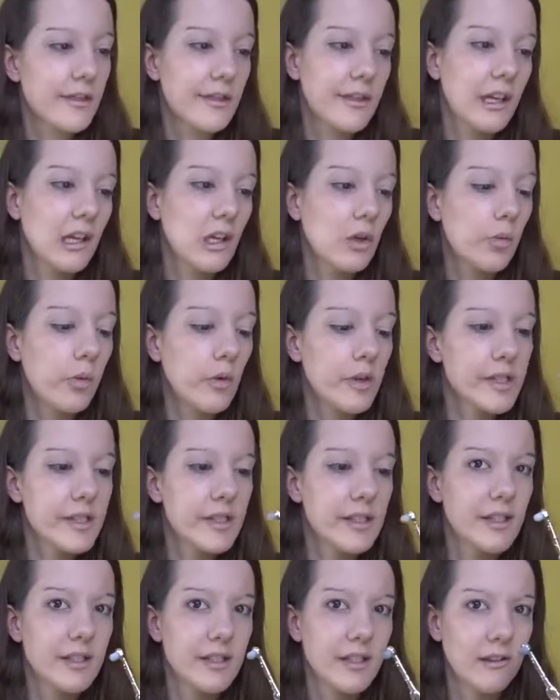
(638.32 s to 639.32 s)
think was
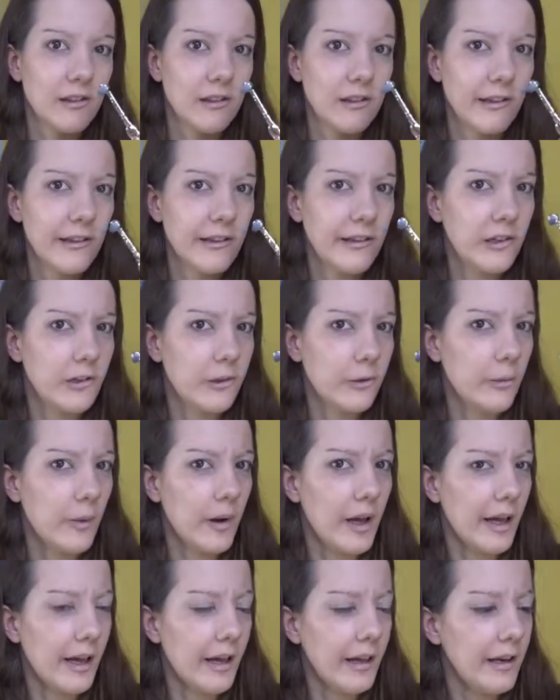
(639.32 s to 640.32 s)
this little
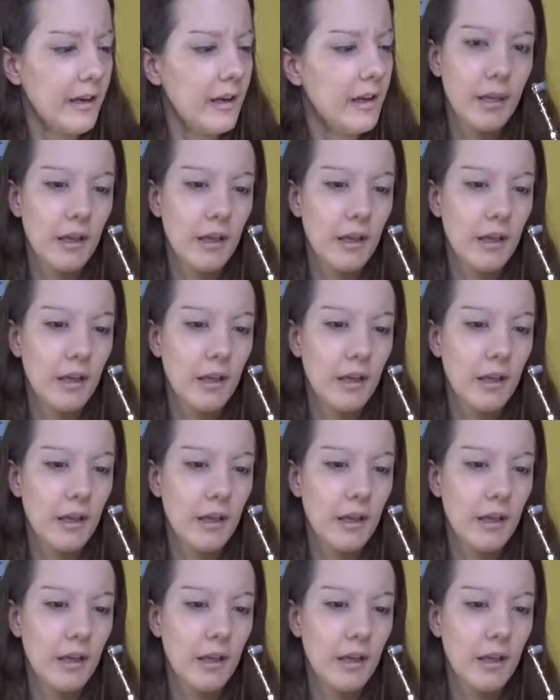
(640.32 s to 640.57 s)
one,